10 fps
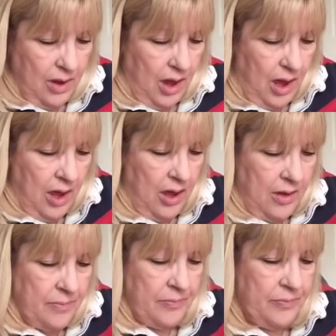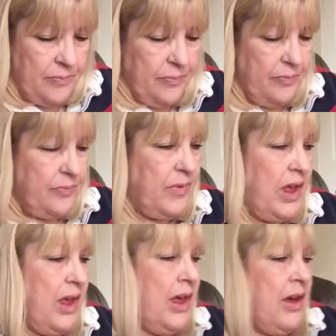Hang
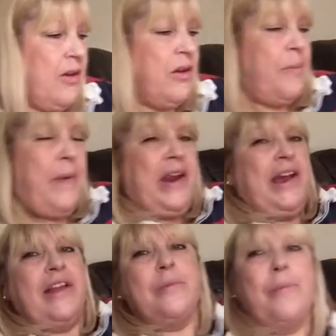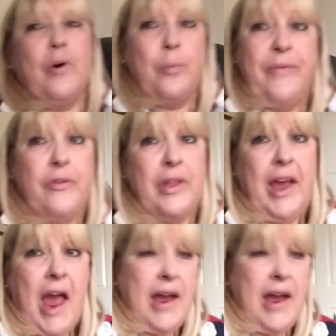on, I better get the ball before the cat